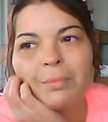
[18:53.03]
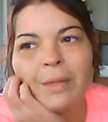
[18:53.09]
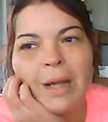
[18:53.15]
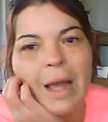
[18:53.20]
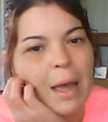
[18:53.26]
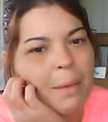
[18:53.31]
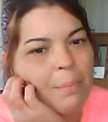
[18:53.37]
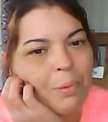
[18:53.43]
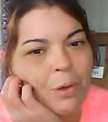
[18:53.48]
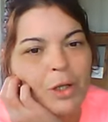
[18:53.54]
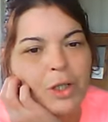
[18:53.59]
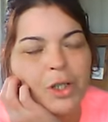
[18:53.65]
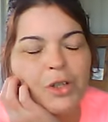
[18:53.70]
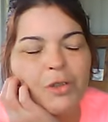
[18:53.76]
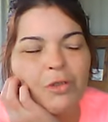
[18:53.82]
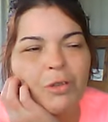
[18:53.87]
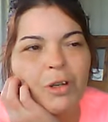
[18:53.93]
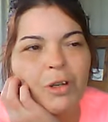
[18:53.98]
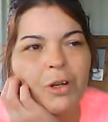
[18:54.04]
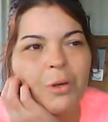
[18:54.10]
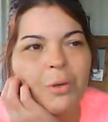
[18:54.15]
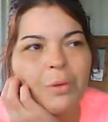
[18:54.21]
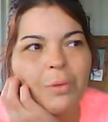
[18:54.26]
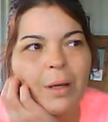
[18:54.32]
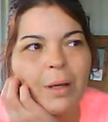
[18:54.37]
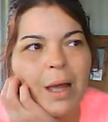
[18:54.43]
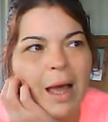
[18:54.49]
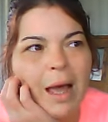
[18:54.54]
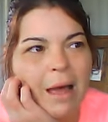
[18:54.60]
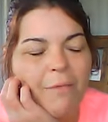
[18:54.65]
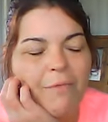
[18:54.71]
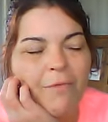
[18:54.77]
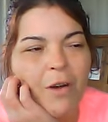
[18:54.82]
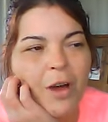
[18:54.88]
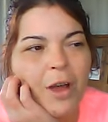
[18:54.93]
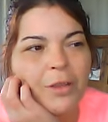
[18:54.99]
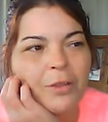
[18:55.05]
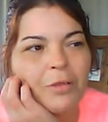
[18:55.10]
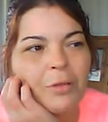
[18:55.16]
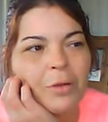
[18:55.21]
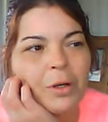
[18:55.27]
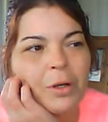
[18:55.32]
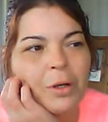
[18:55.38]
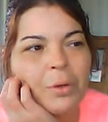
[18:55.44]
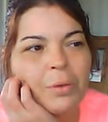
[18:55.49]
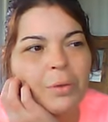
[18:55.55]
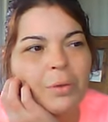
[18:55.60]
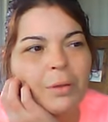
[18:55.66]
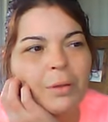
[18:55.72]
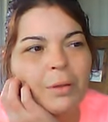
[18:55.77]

I pushed through. I fought through.